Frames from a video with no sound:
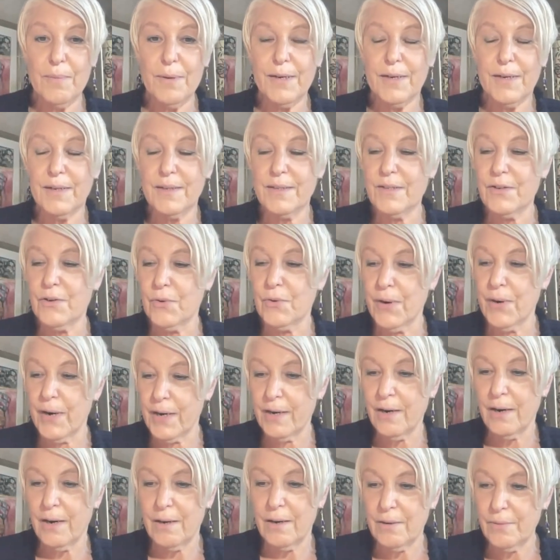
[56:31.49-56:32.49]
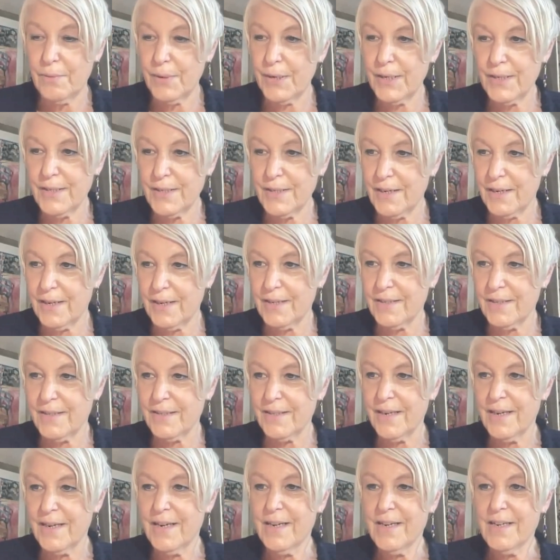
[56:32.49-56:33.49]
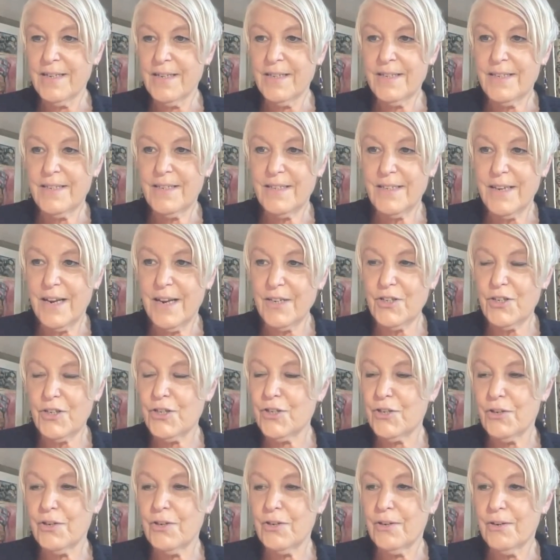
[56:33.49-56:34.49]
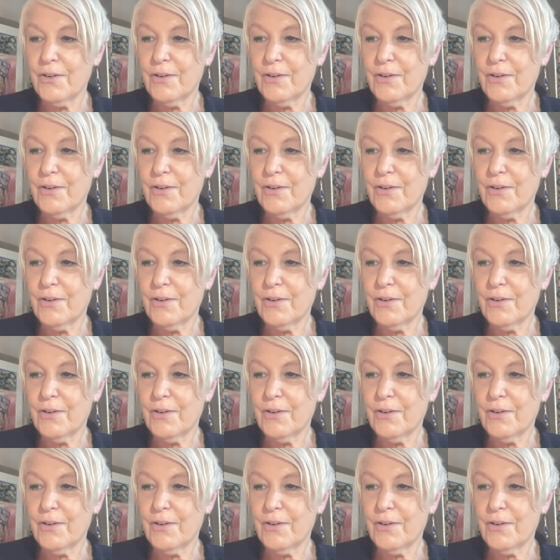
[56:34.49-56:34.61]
because Grid always does such